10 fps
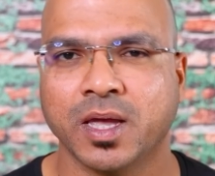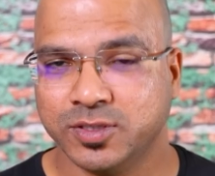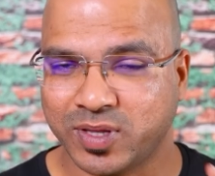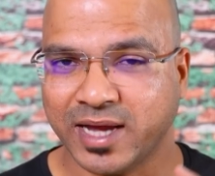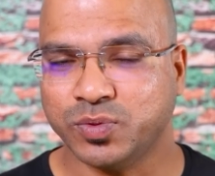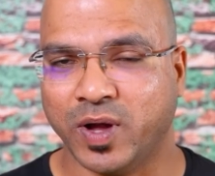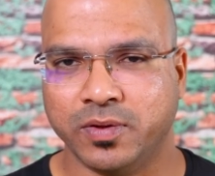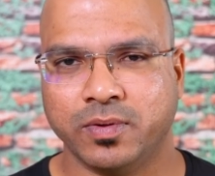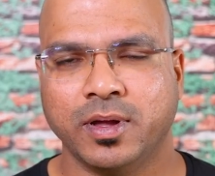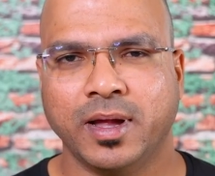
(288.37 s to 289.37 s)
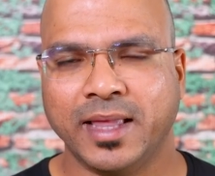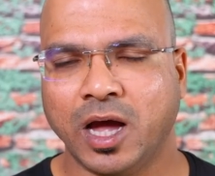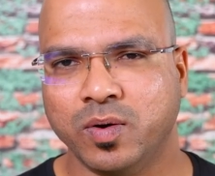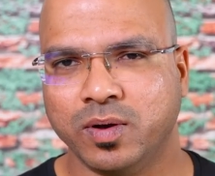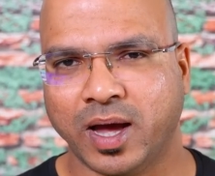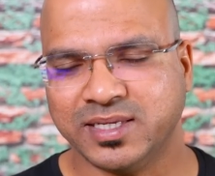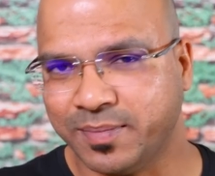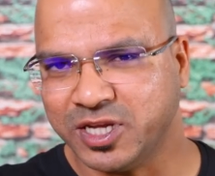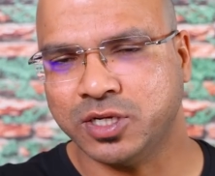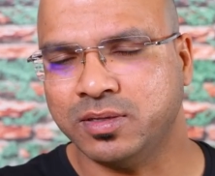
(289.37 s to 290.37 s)
So that's one. Now, as
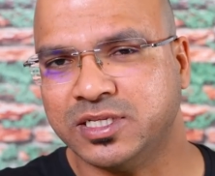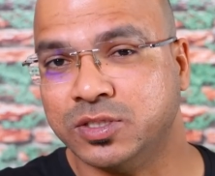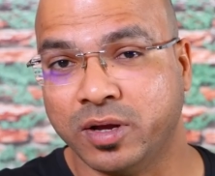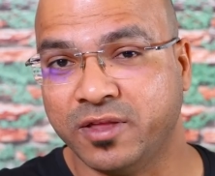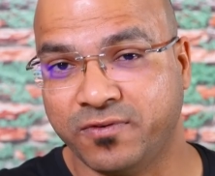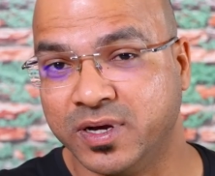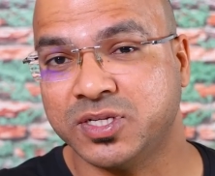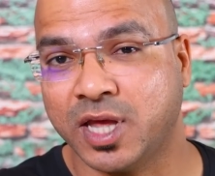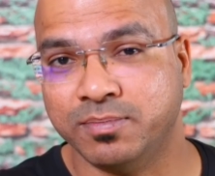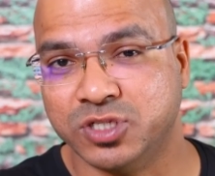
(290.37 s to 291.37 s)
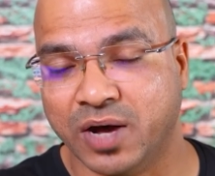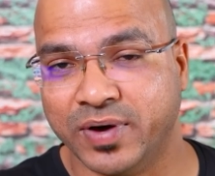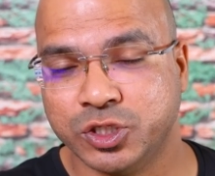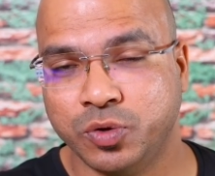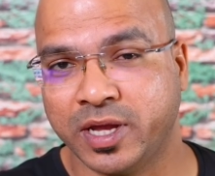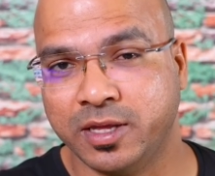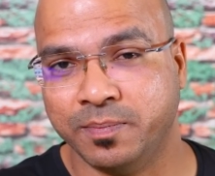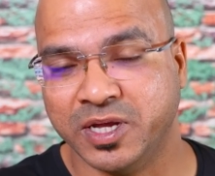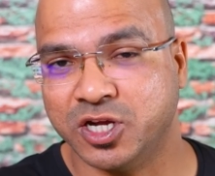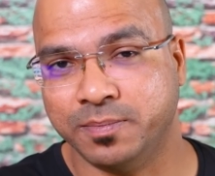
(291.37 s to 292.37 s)
I mentioned, this is not the first time Java is doing any
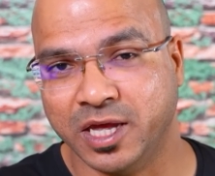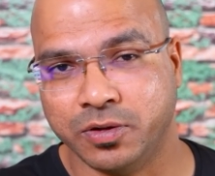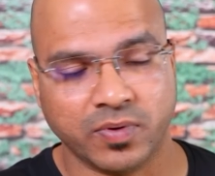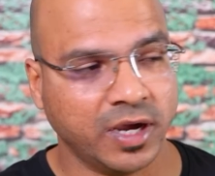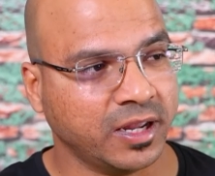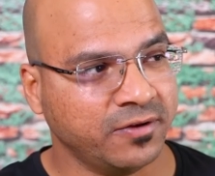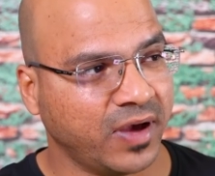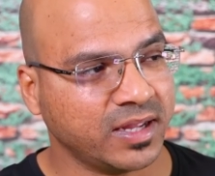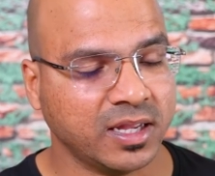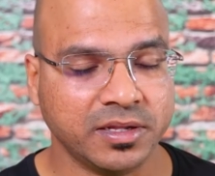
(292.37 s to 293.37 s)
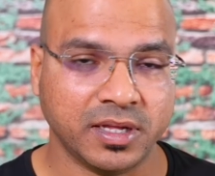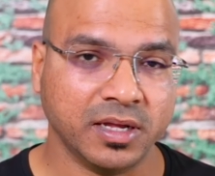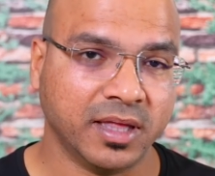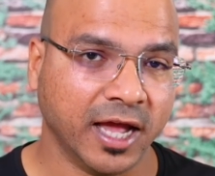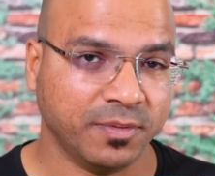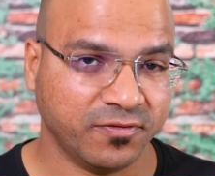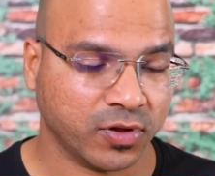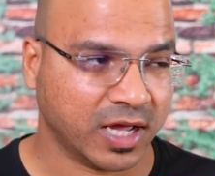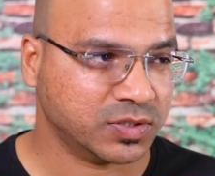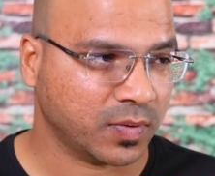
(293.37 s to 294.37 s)
major update, right? In fact, they did that
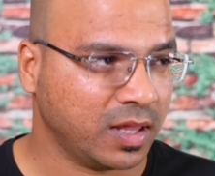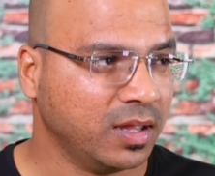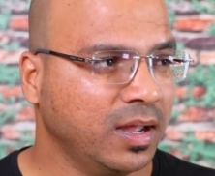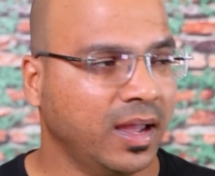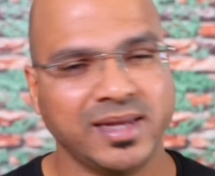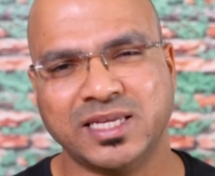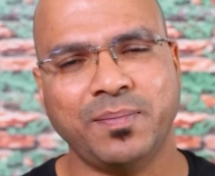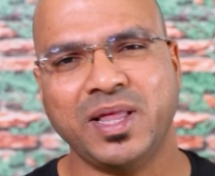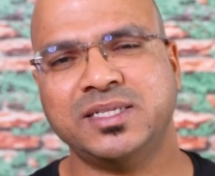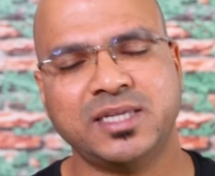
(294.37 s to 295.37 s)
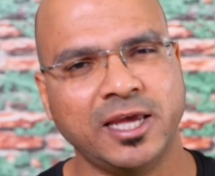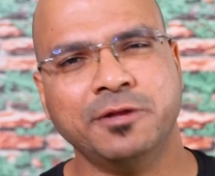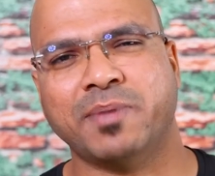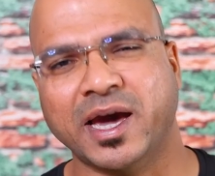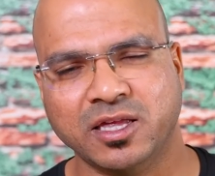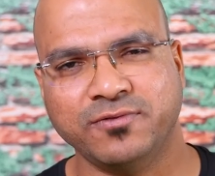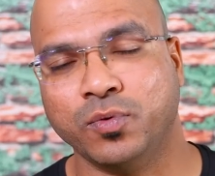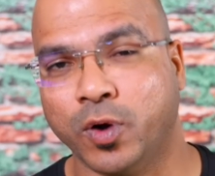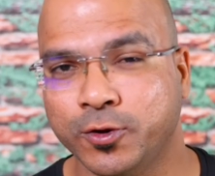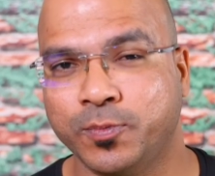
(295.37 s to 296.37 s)
before as well. Example, let's say in Python, if
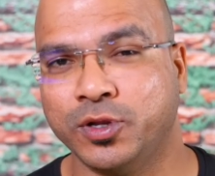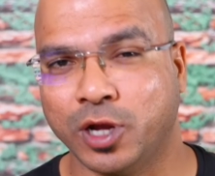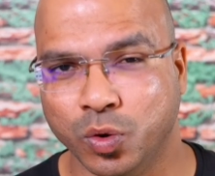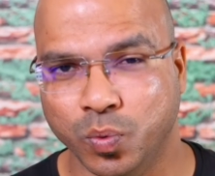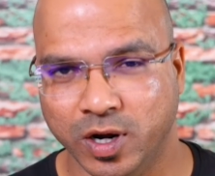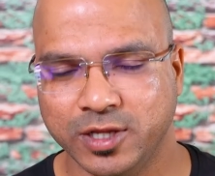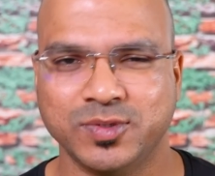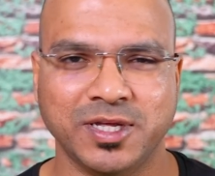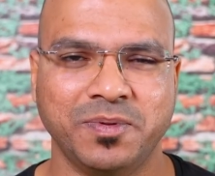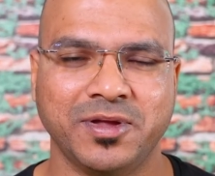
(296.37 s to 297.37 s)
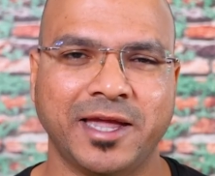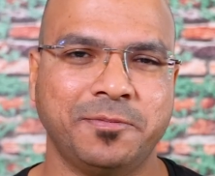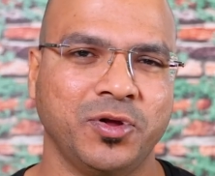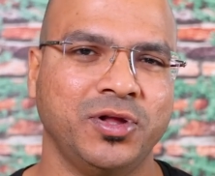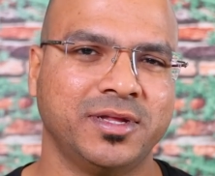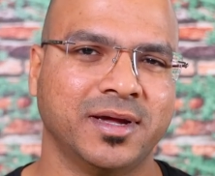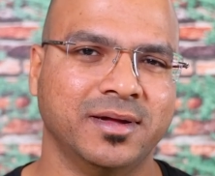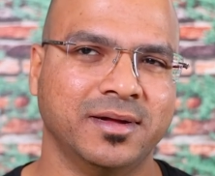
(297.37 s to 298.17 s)
you want to print hello world, you simply write print